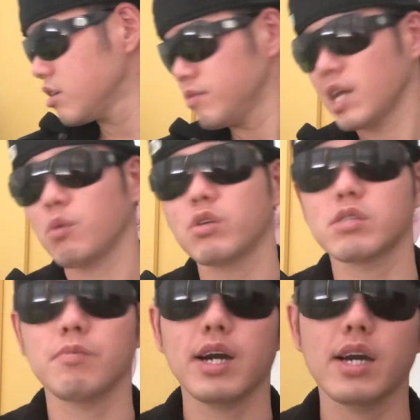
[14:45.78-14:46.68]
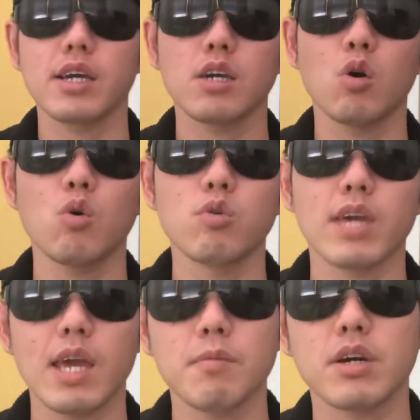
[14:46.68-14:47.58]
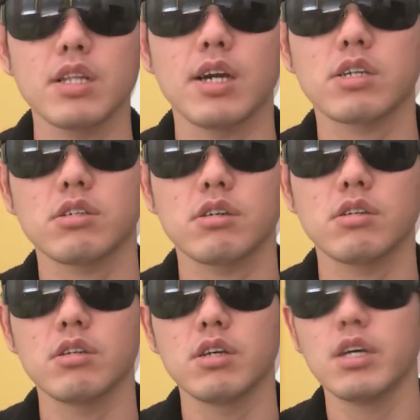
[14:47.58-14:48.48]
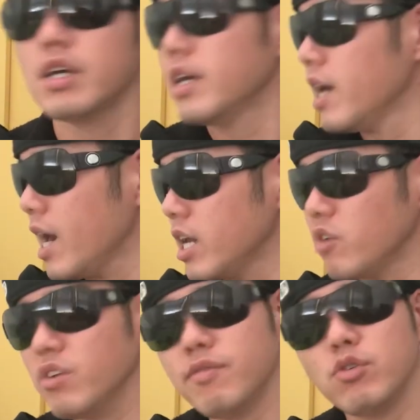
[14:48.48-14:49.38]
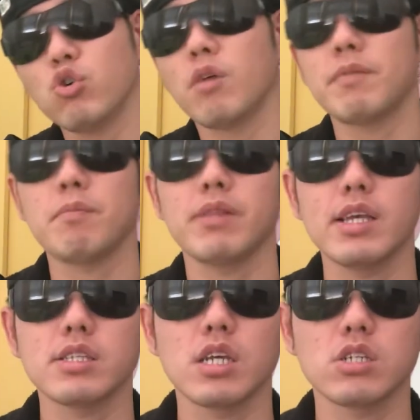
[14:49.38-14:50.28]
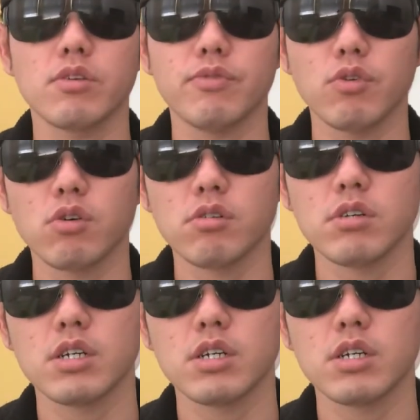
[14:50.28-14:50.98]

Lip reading: that was my whole game collection and a review of my PlayStation 4.